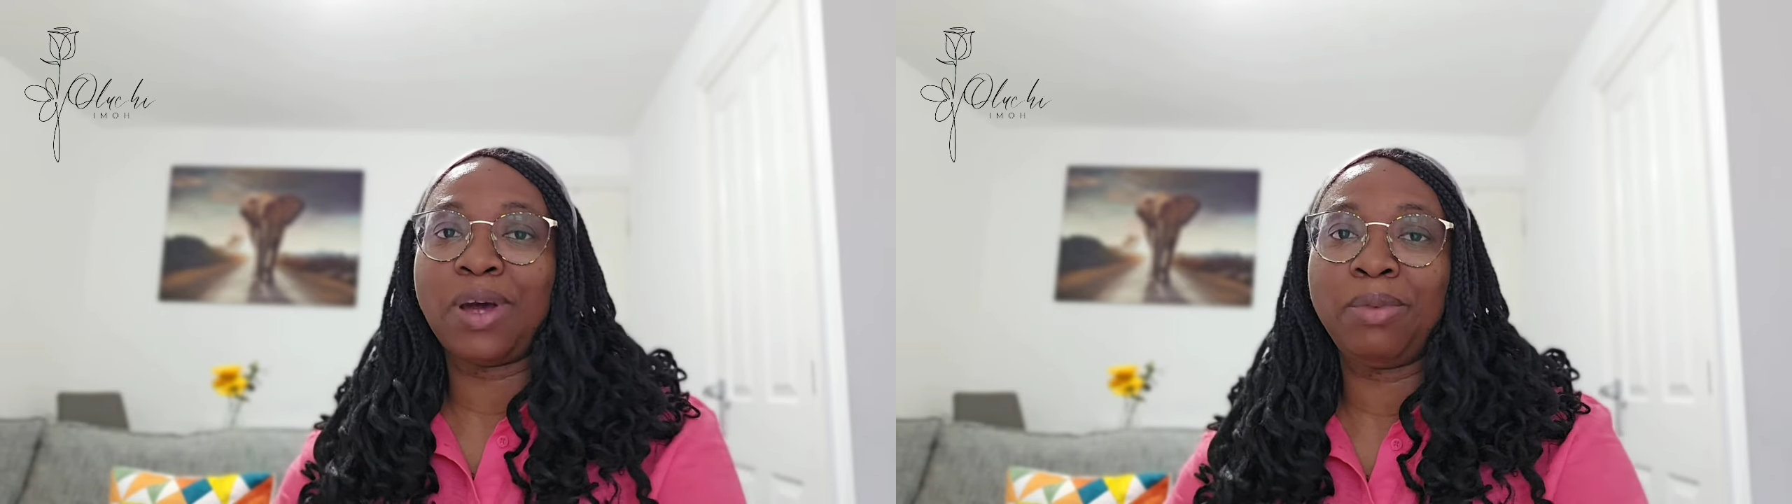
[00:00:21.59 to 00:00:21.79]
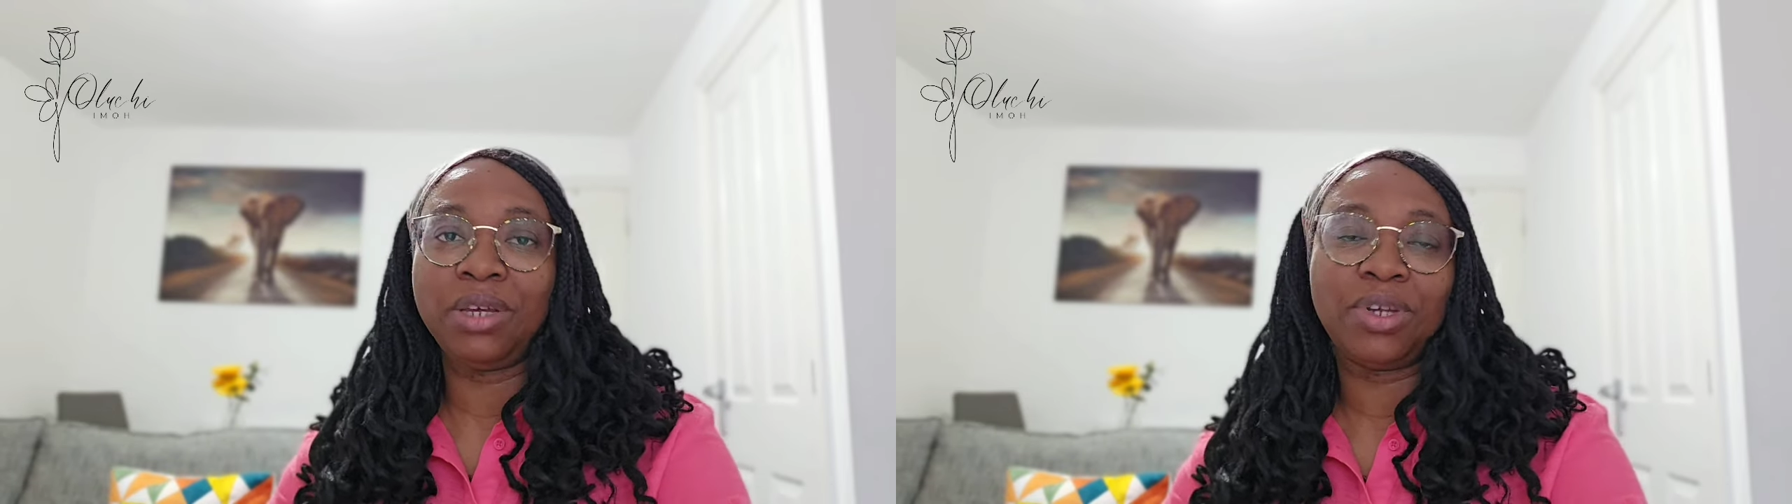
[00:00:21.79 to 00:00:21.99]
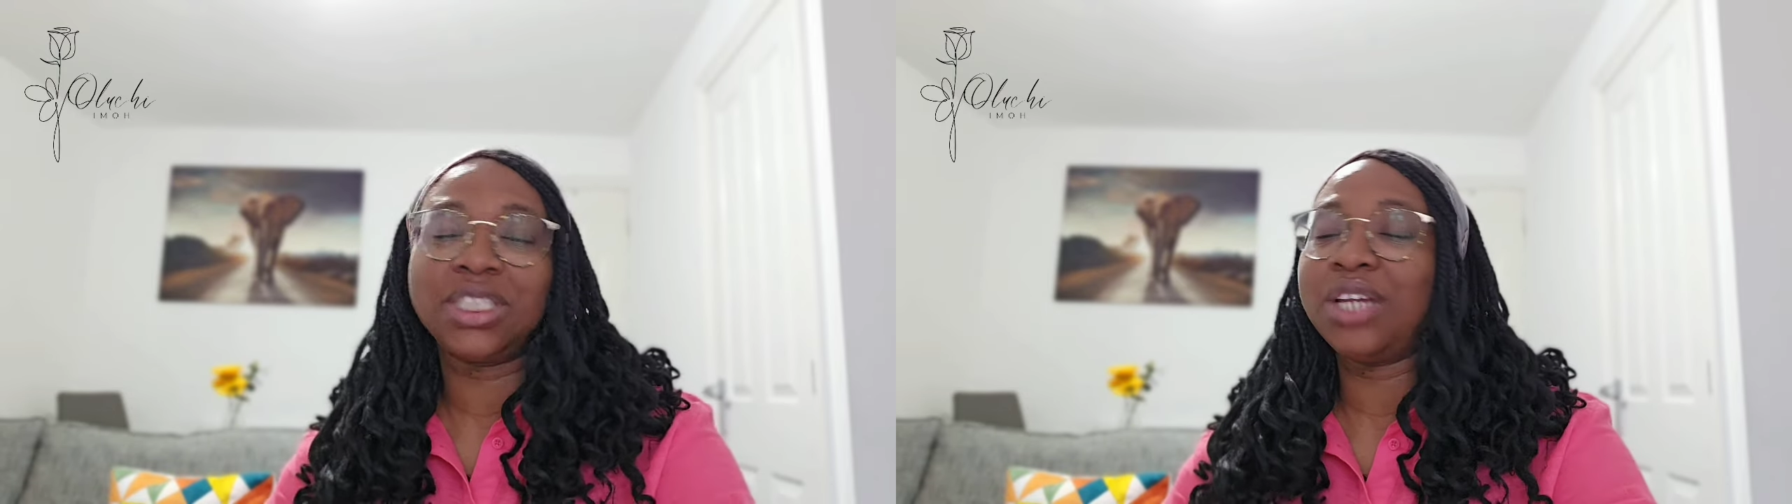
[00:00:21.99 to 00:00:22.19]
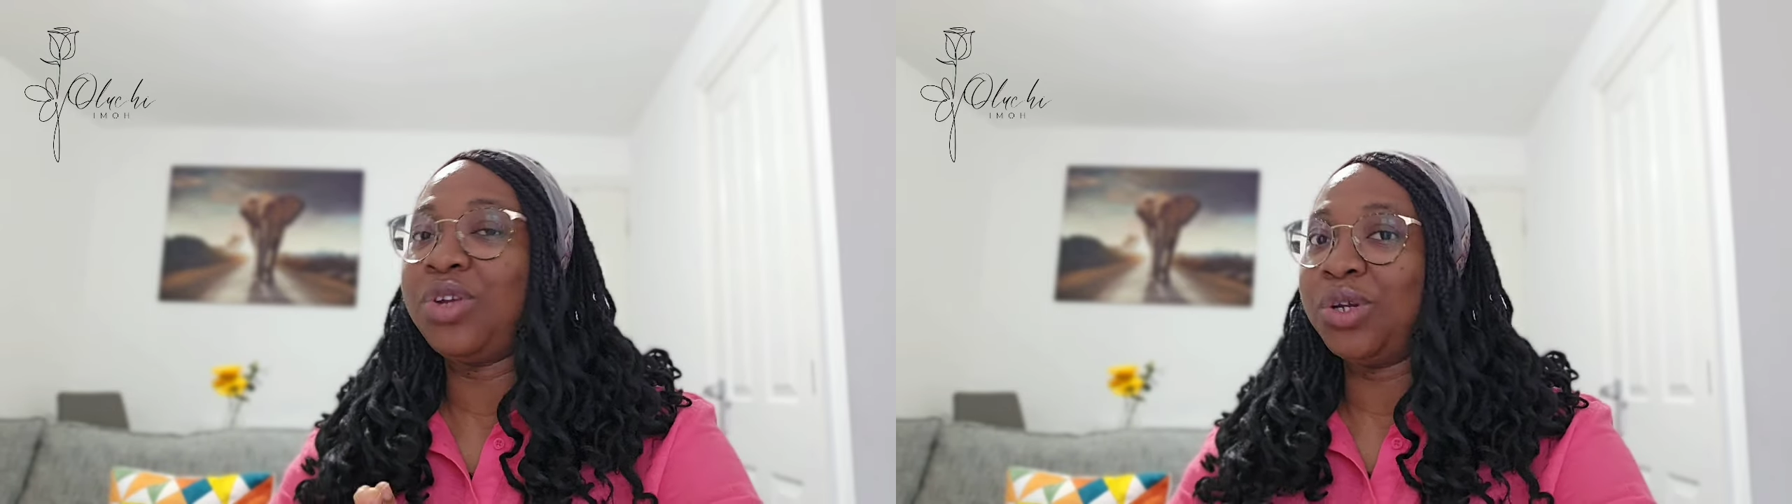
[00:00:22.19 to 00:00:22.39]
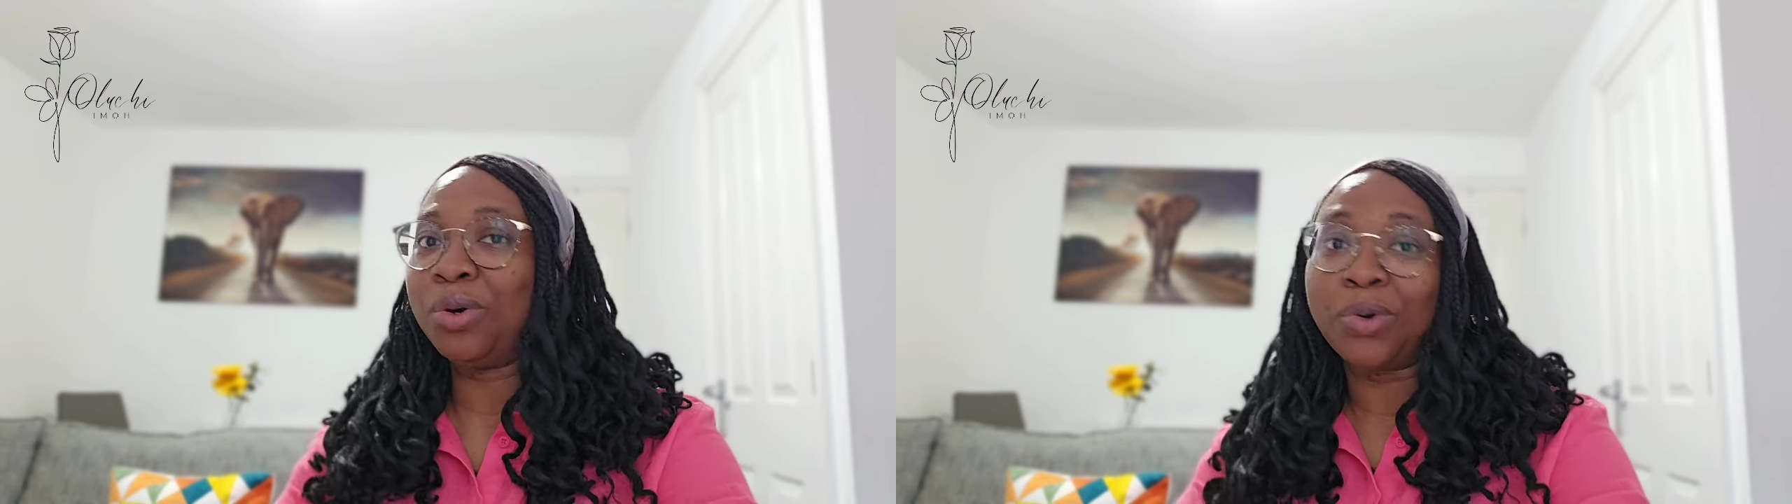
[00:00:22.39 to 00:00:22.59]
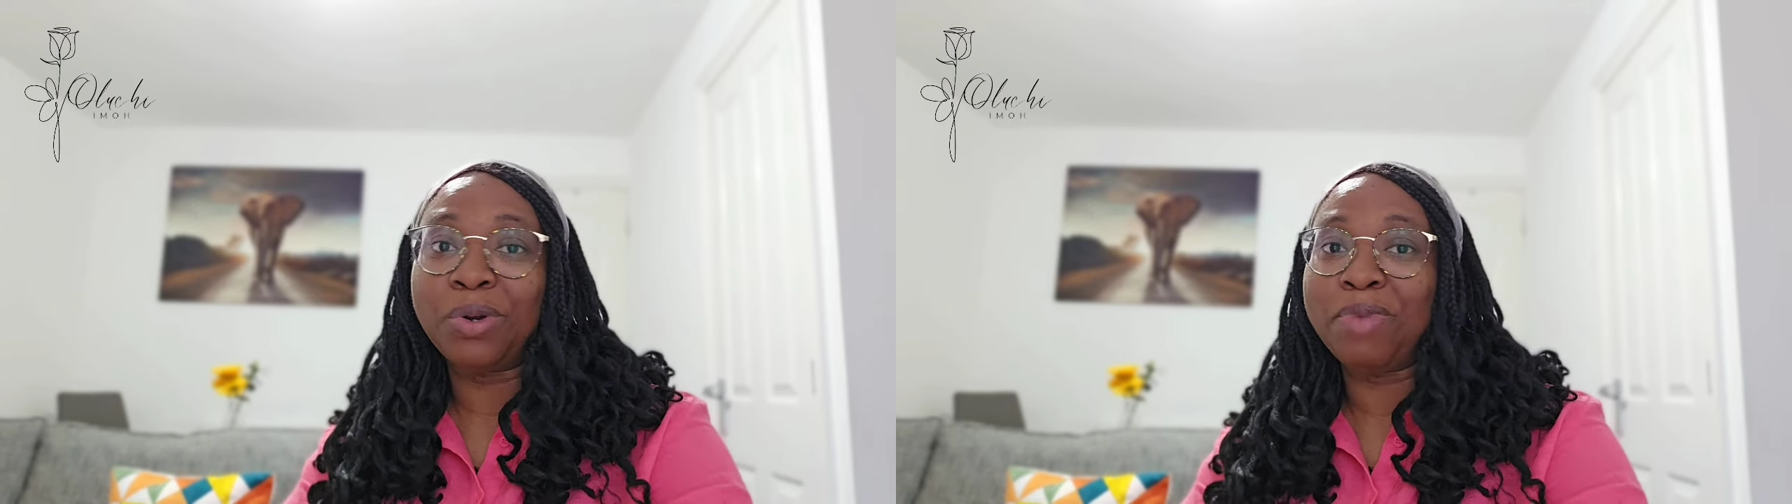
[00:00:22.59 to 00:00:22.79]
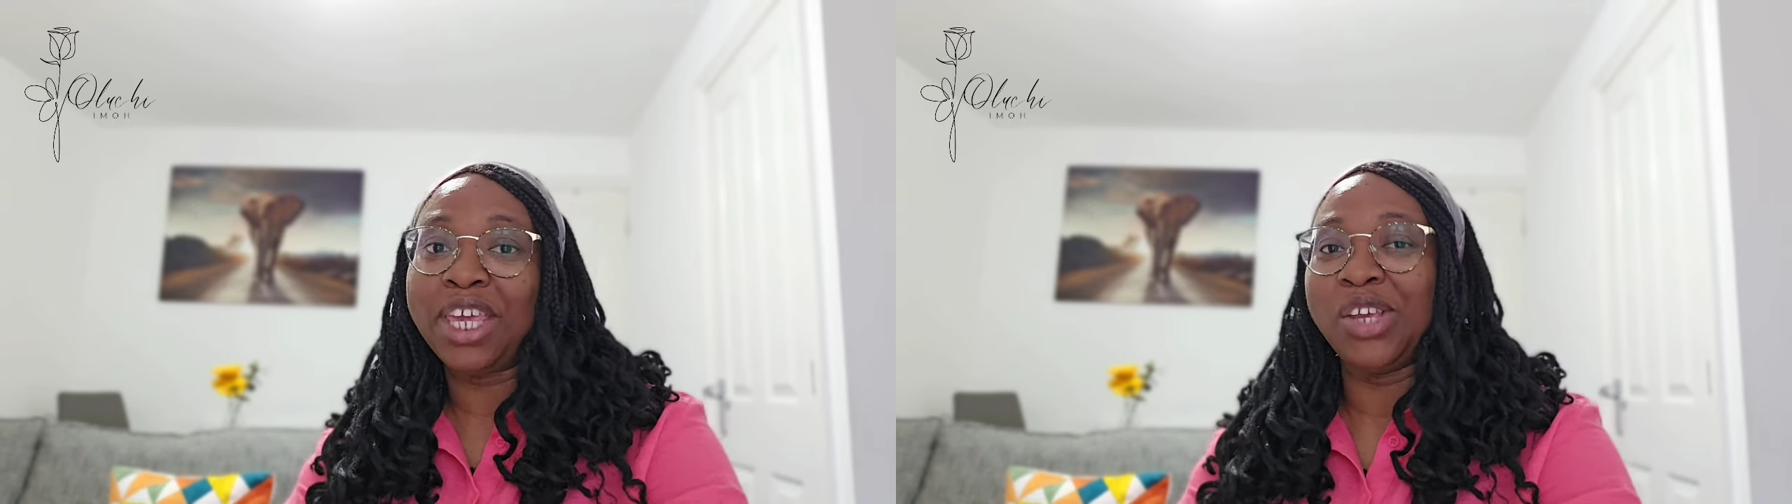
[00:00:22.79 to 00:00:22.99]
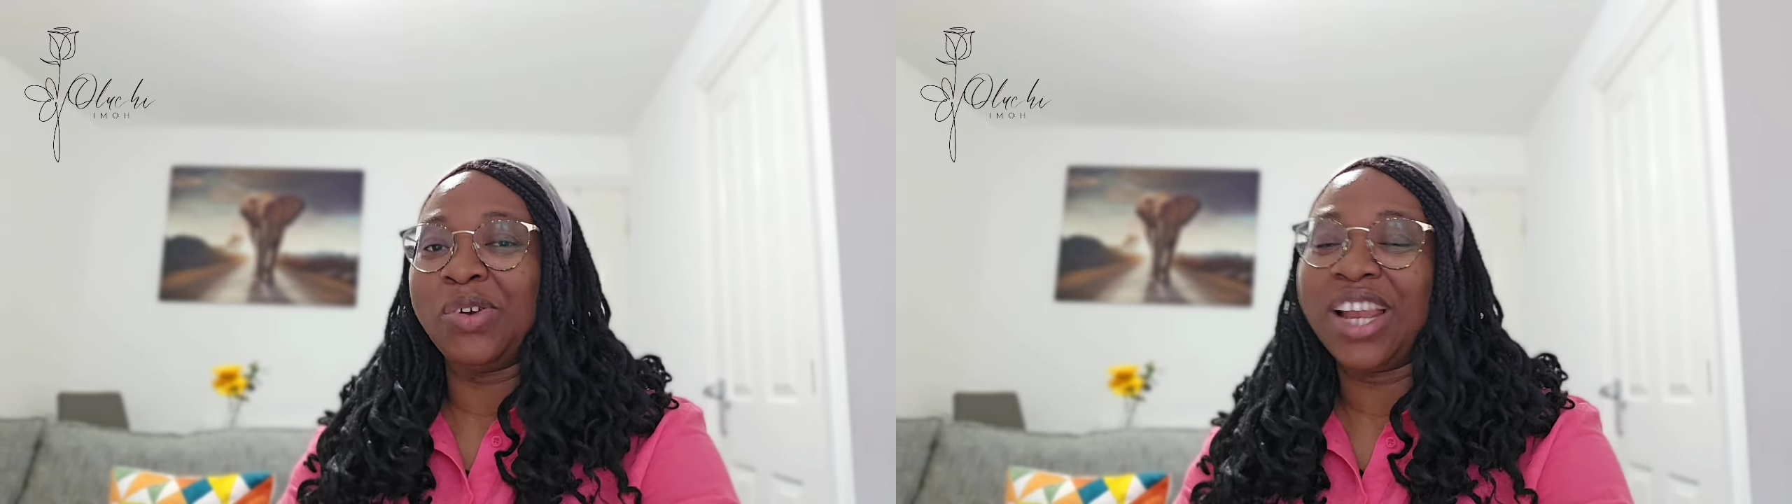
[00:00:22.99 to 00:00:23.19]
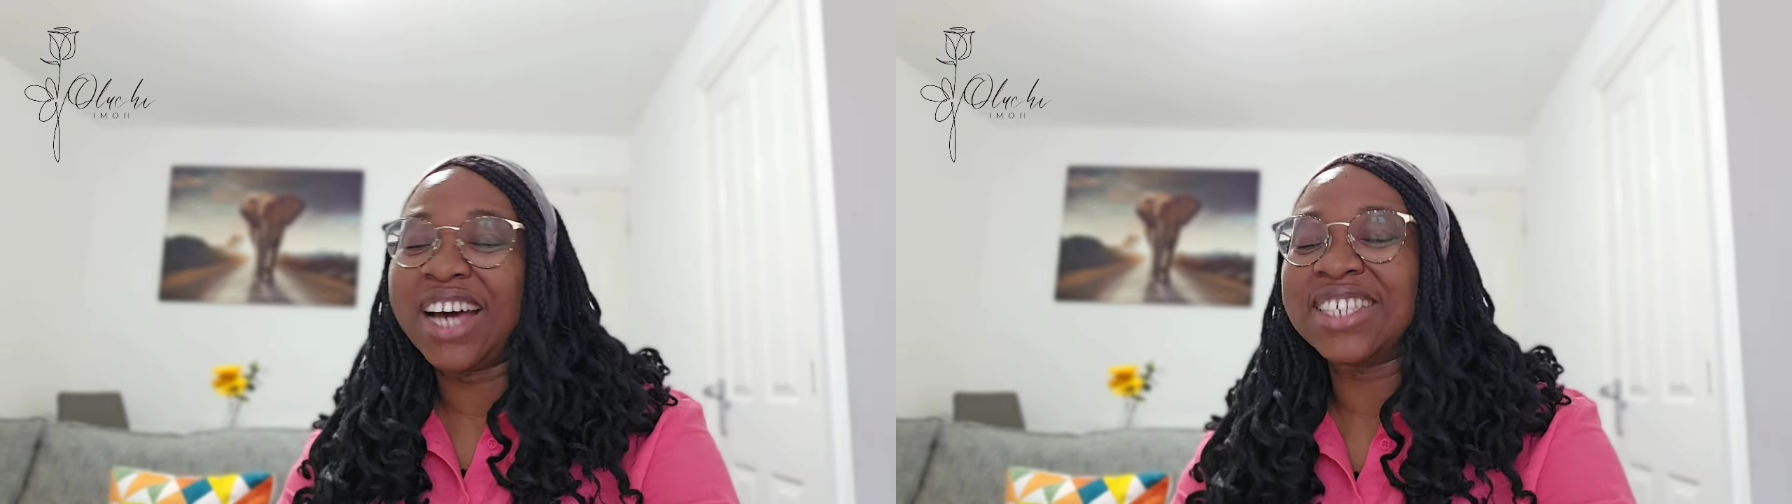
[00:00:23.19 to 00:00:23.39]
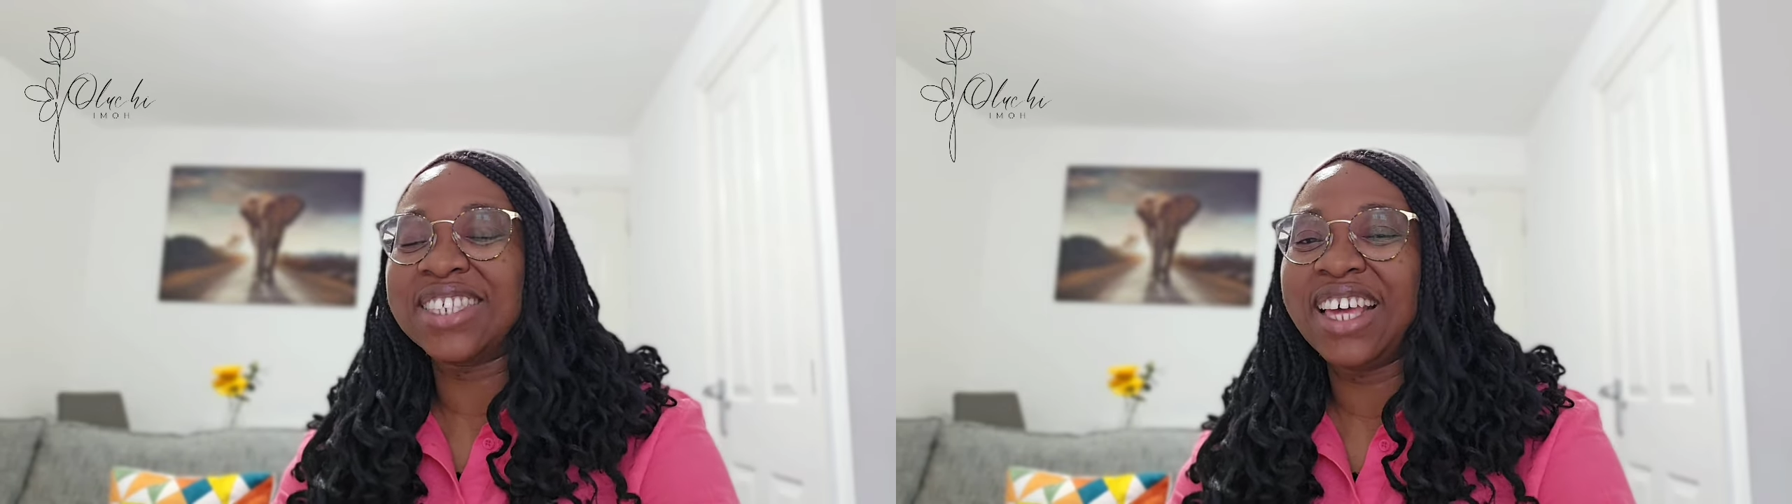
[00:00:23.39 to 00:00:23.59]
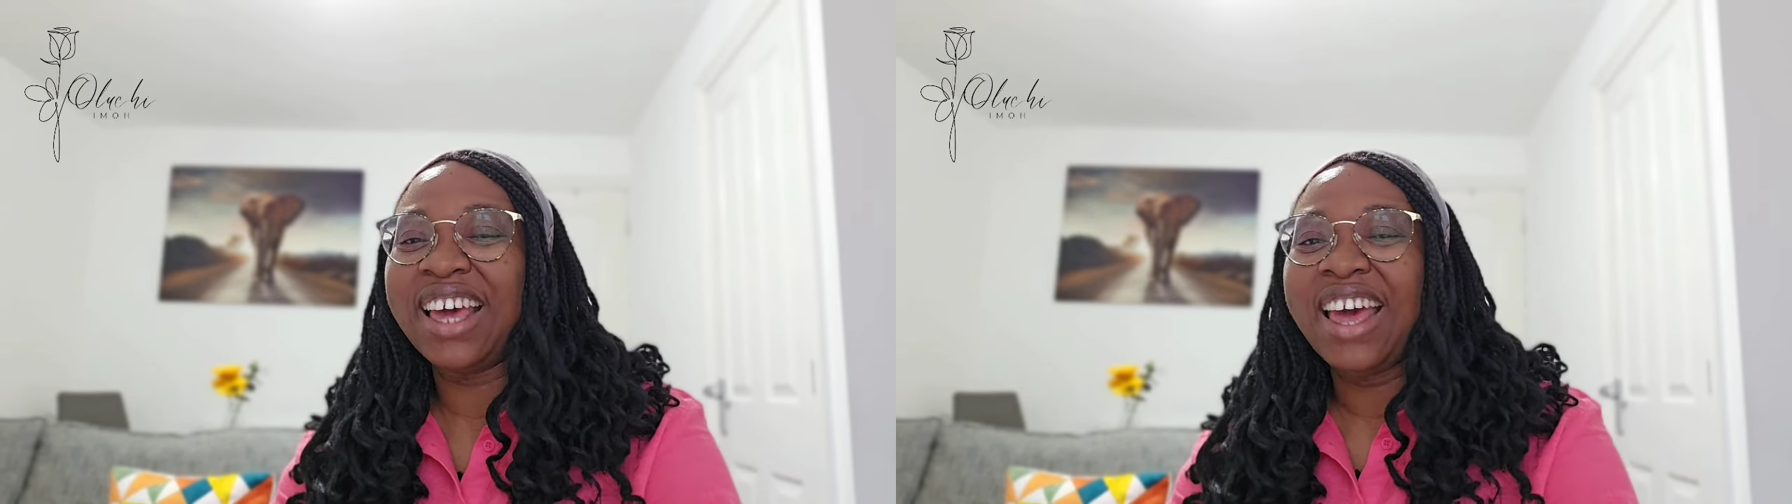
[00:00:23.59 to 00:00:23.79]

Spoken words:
family because I know you're not going to make it your last.